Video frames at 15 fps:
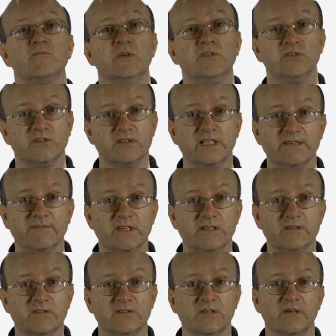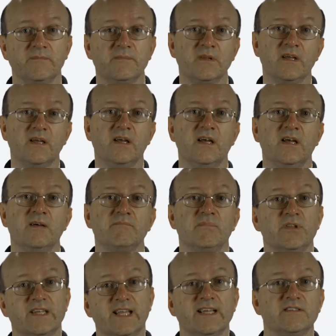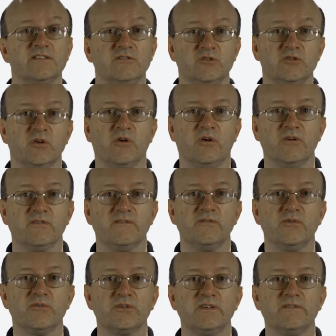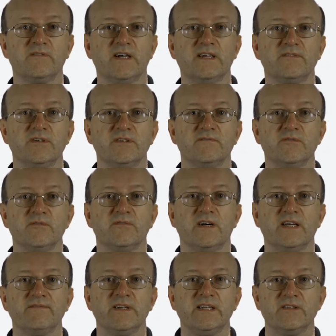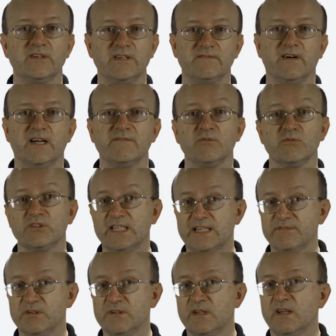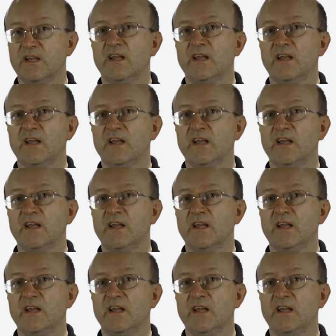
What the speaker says: which is an even integer. but the next integer along, 43534583507,